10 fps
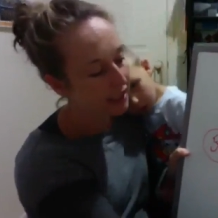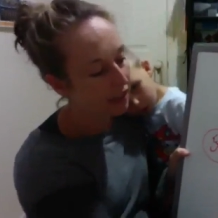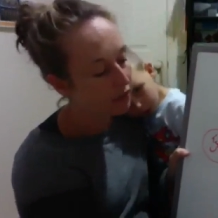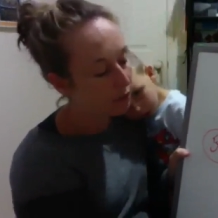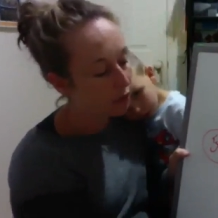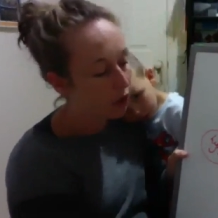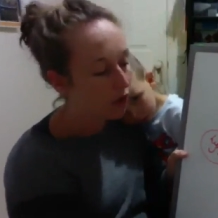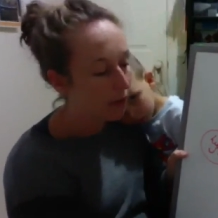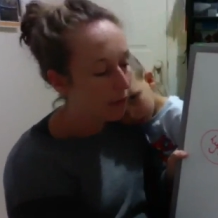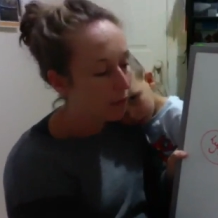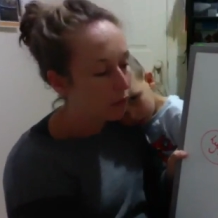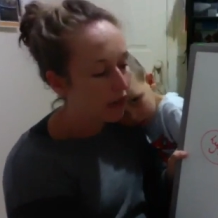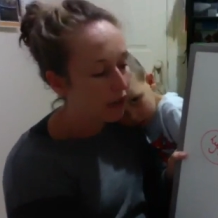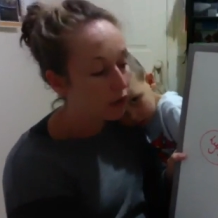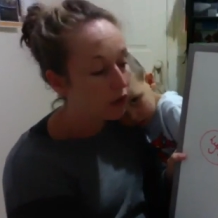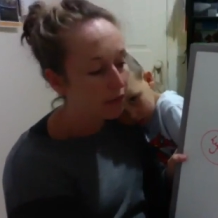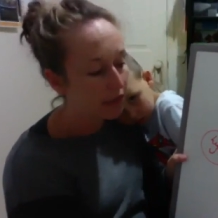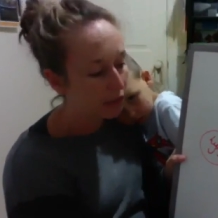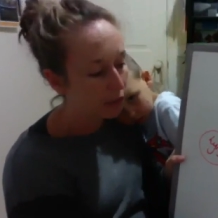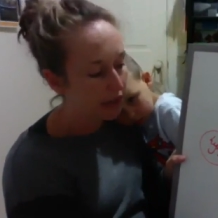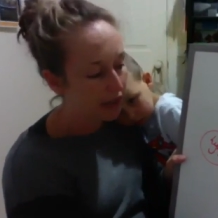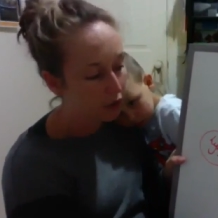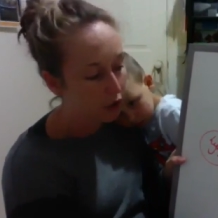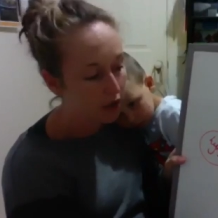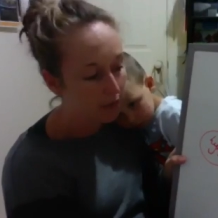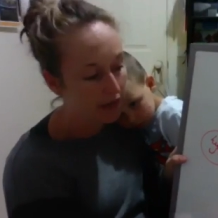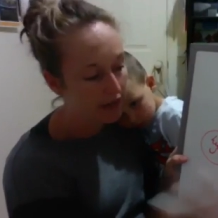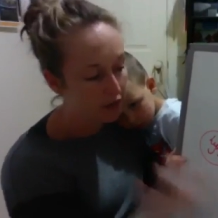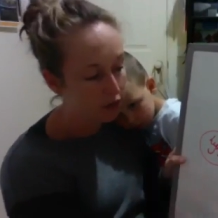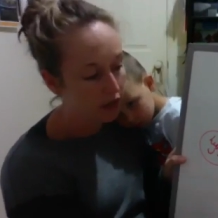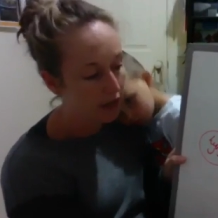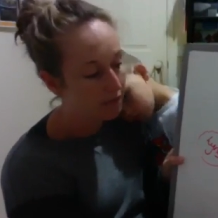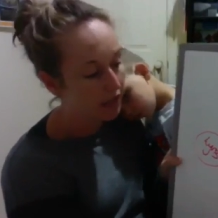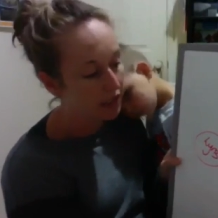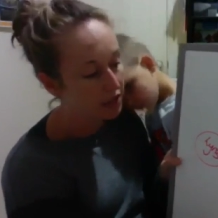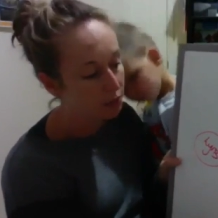loved the program and product, couldn't believe we hadn't heard about it sooner, and just